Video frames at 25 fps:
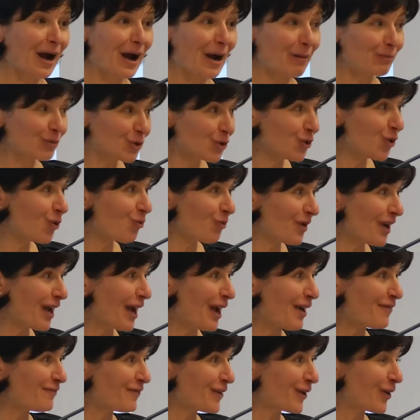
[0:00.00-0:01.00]
I'm sure we
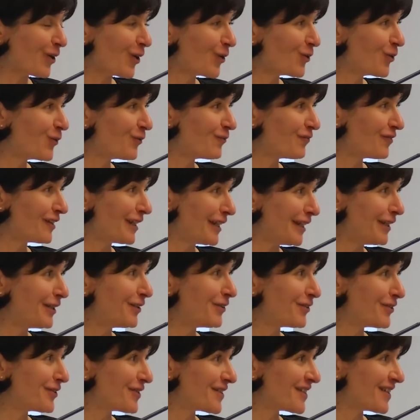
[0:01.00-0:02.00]
have a lot of
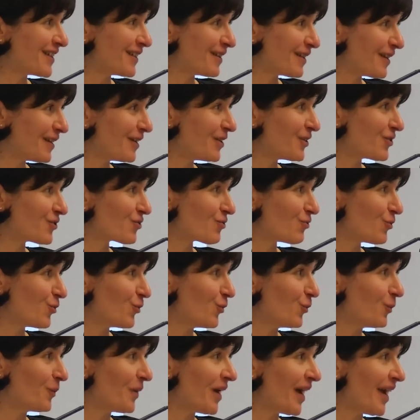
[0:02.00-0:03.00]
leaders in this
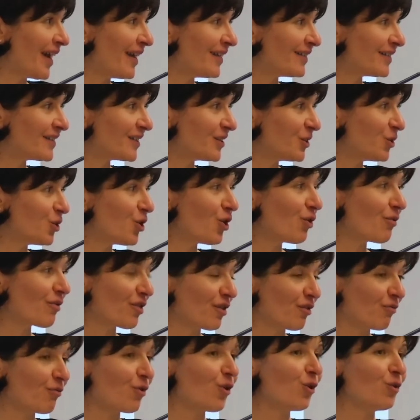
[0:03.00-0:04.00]
room, and you're
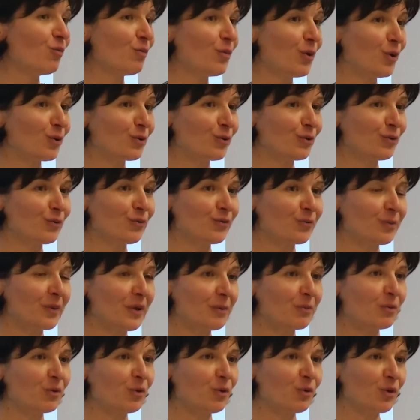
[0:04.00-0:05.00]
the role models.
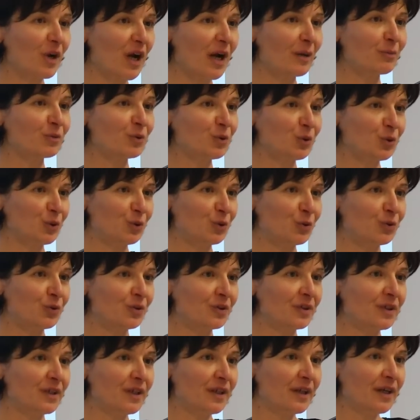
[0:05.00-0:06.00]
People look up to you,
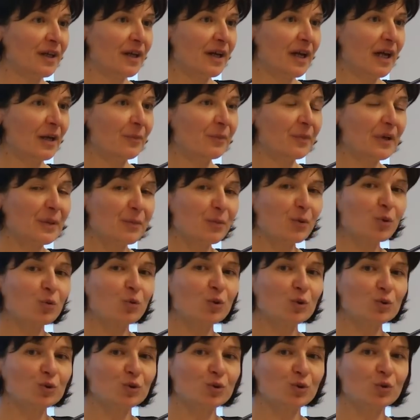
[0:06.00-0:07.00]
and people
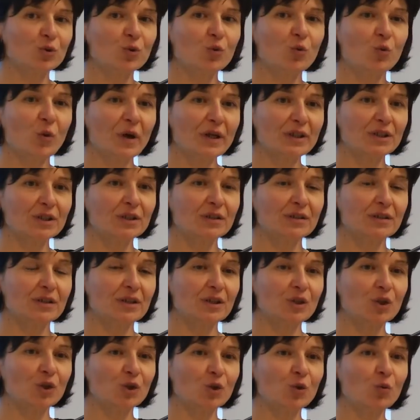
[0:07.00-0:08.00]
will do what
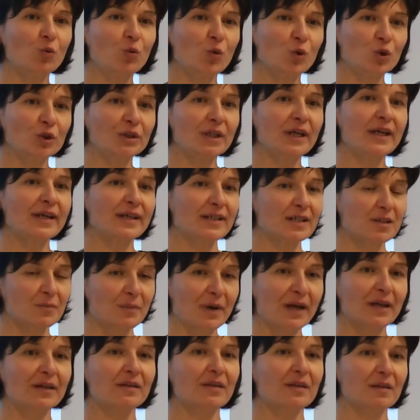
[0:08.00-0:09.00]
you would
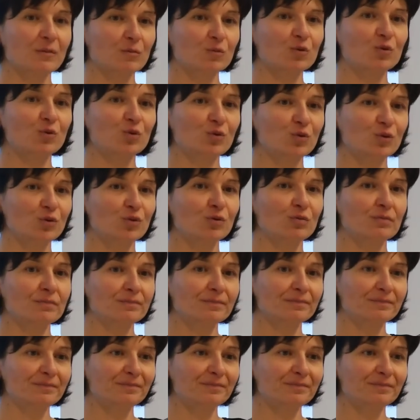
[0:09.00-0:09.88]
expect them to do.